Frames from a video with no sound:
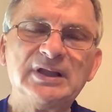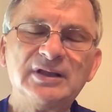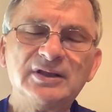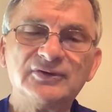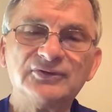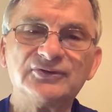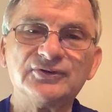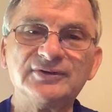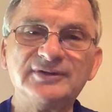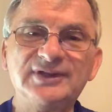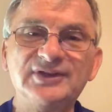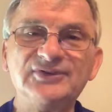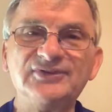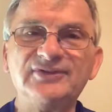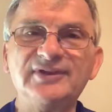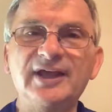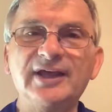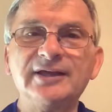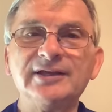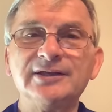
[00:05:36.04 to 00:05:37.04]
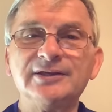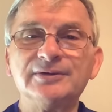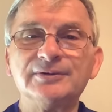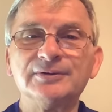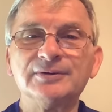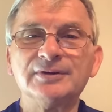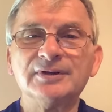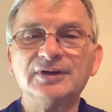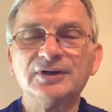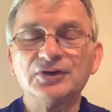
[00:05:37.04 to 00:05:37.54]
So this day,
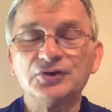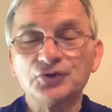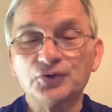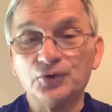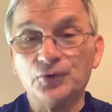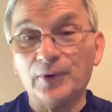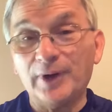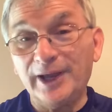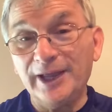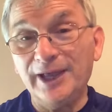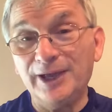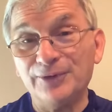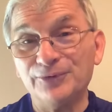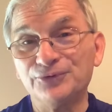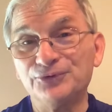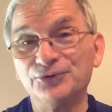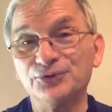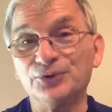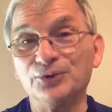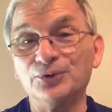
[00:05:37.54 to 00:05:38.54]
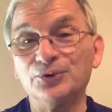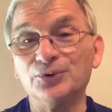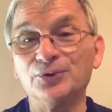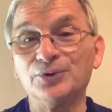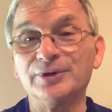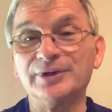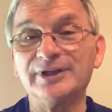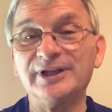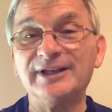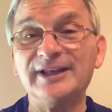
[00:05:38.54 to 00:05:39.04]
cry out to the
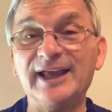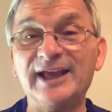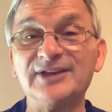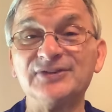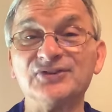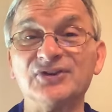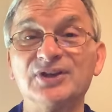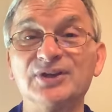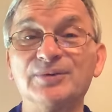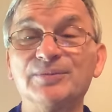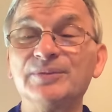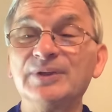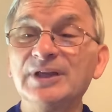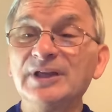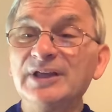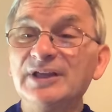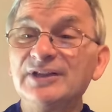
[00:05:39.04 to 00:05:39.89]
Lord and ask Him